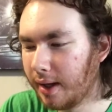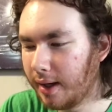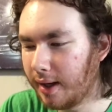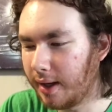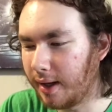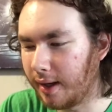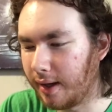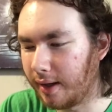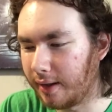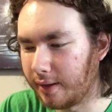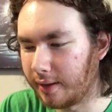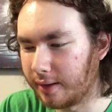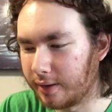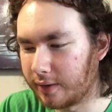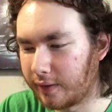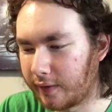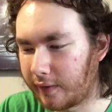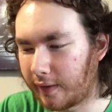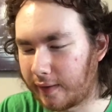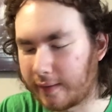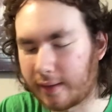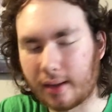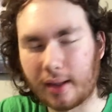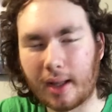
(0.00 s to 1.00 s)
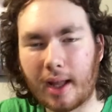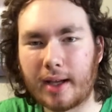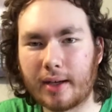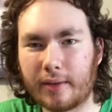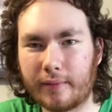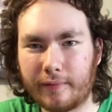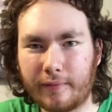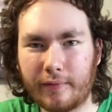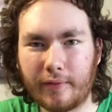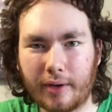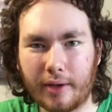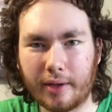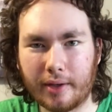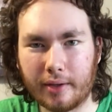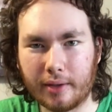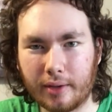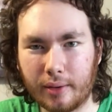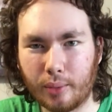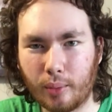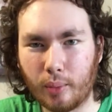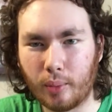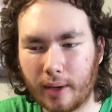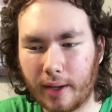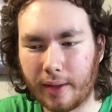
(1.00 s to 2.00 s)
and just has a lot of
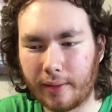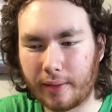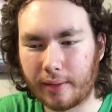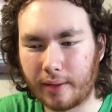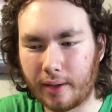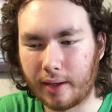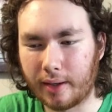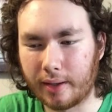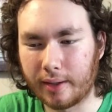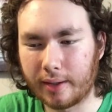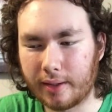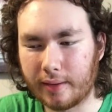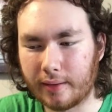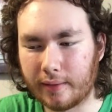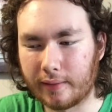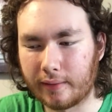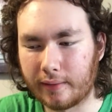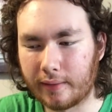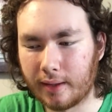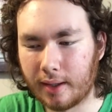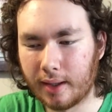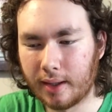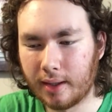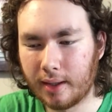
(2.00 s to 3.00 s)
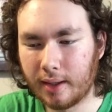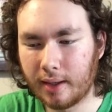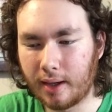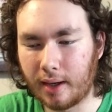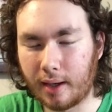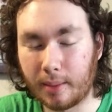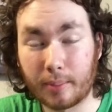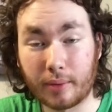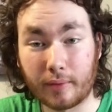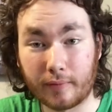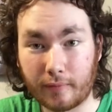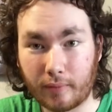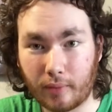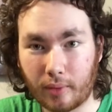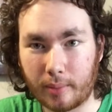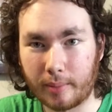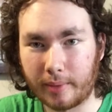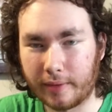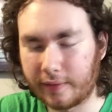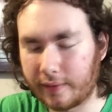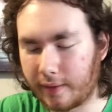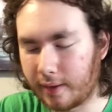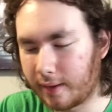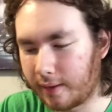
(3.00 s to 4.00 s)
fun with his
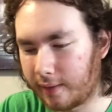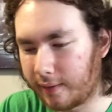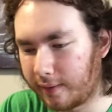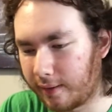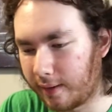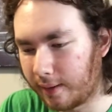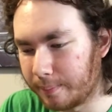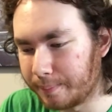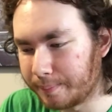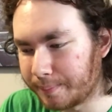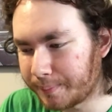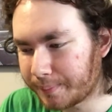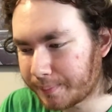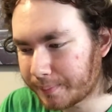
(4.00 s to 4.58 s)
performance, like I said.